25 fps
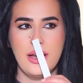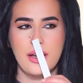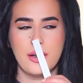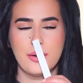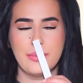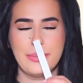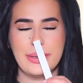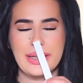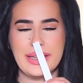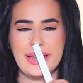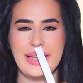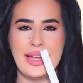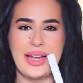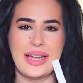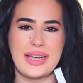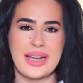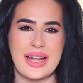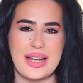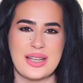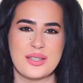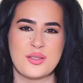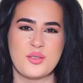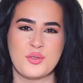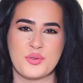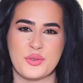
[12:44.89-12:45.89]
but then
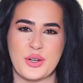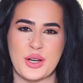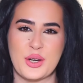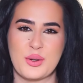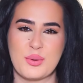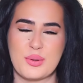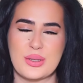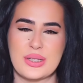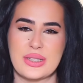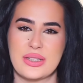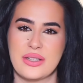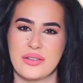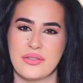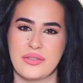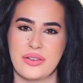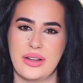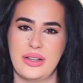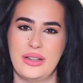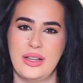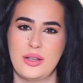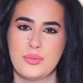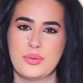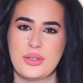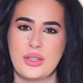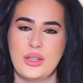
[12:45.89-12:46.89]
as the fragrance
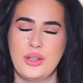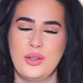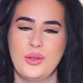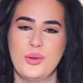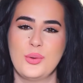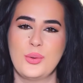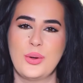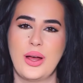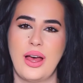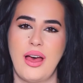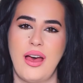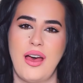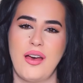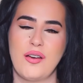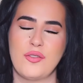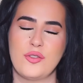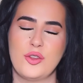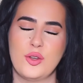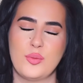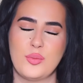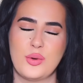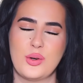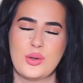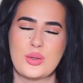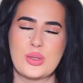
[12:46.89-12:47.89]
develops you have
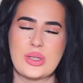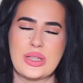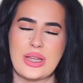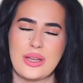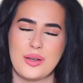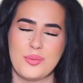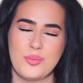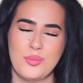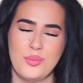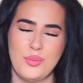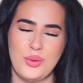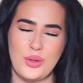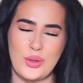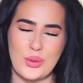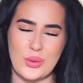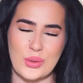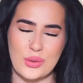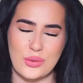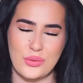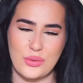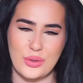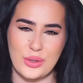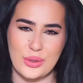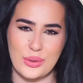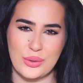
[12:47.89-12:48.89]
the most
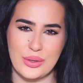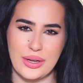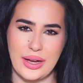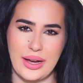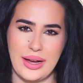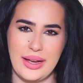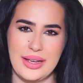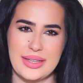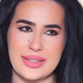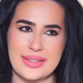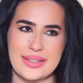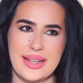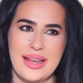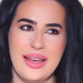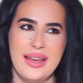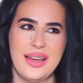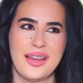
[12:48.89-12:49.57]
beautiful, you guys,